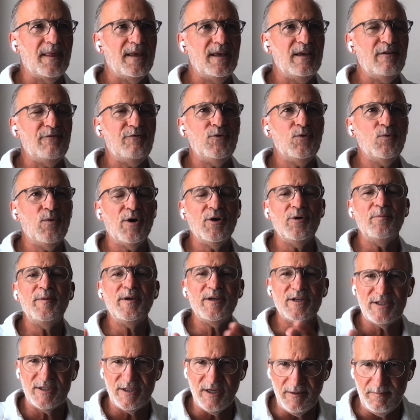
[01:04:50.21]
if you want to
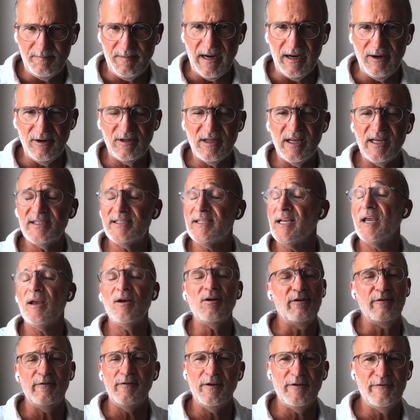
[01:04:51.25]
be a stunt pilot, let's say
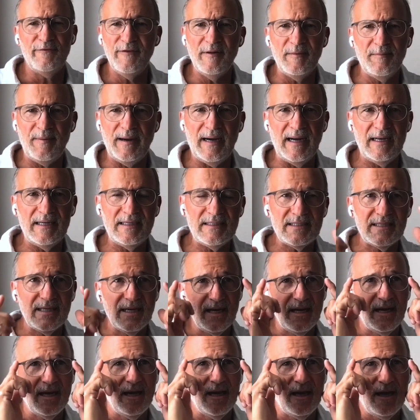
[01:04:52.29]
a, a film pilot,
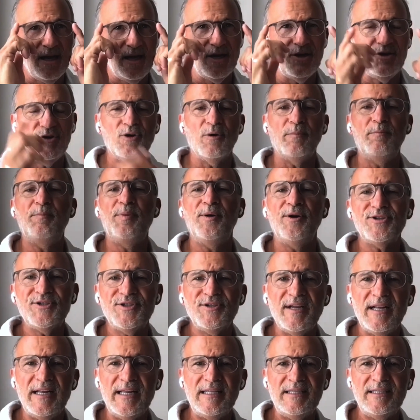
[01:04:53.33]
your
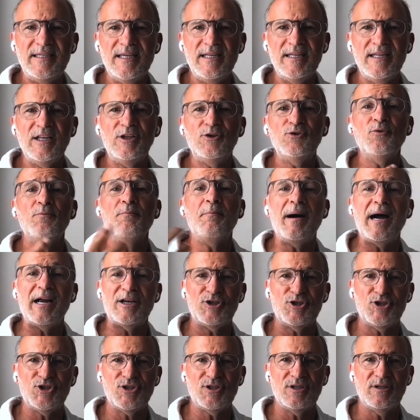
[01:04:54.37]
personality need to
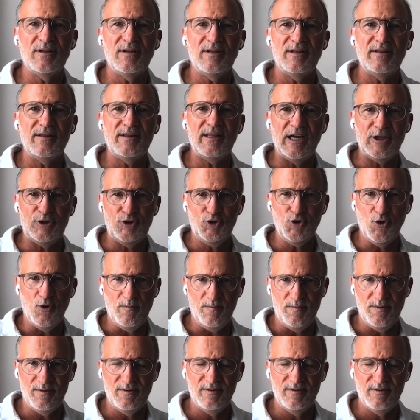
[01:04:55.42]
match that job.